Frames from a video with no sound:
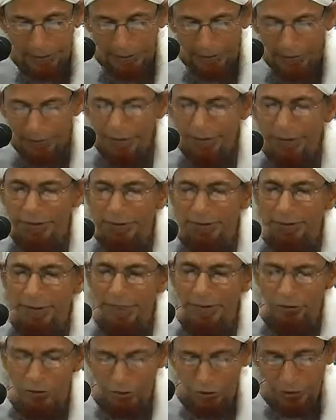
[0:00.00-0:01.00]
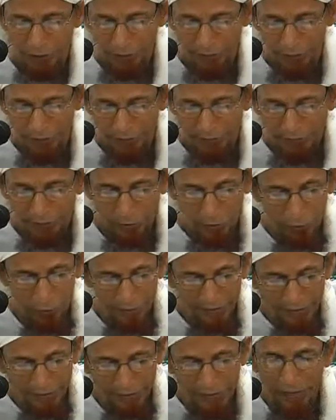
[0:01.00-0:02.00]
His intention is to
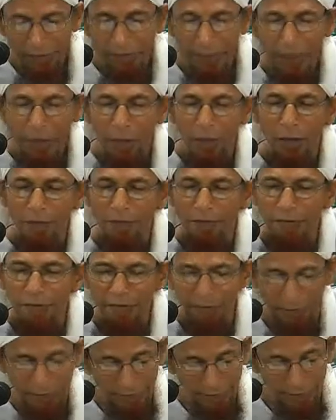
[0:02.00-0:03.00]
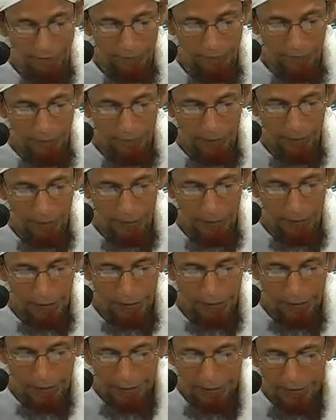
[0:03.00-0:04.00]
receive an office.
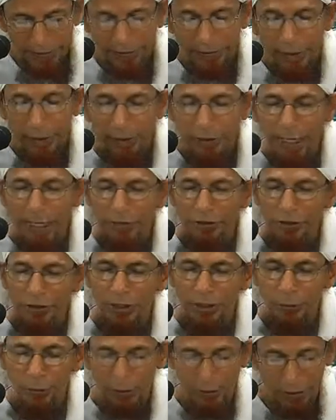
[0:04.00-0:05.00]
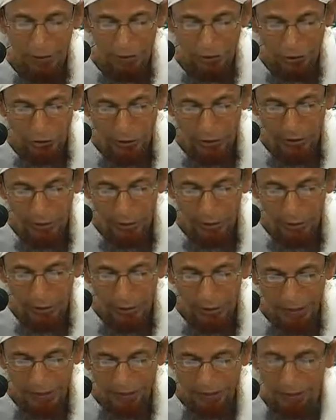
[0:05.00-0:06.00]
His connection with the sheikh
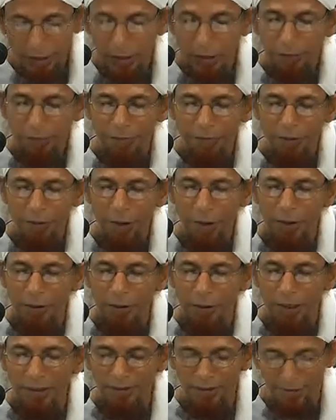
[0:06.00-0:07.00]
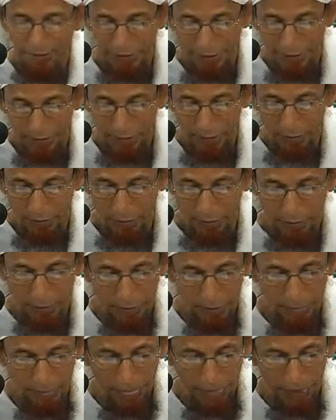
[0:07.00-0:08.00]
is not for Allah's sake,
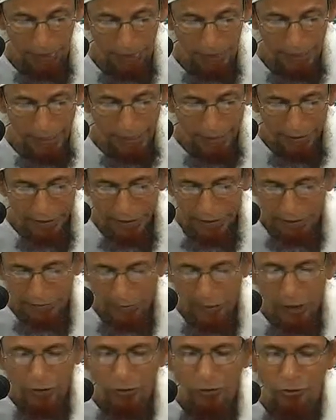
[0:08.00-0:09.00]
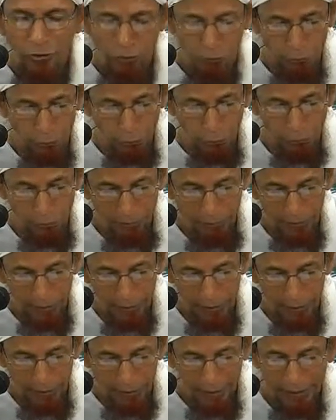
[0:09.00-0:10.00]
and he is not true
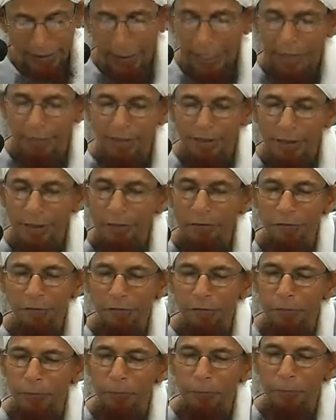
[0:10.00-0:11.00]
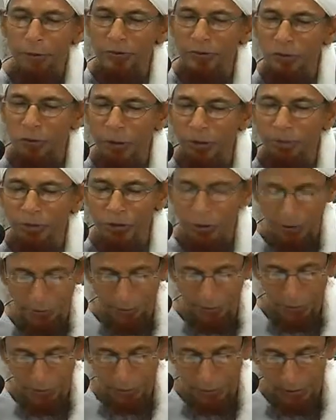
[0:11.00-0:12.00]
in asking for a
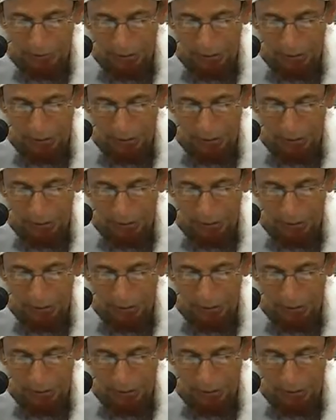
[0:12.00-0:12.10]
prescription,